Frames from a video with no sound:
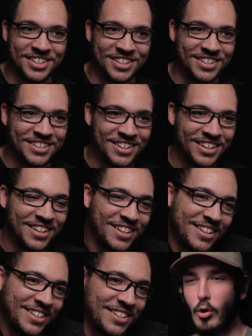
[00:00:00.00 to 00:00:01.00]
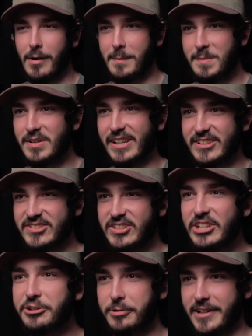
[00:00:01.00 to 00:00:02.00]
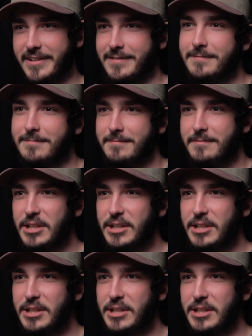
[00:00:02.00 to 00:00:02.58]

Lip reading: Yeah. But he has one big secret.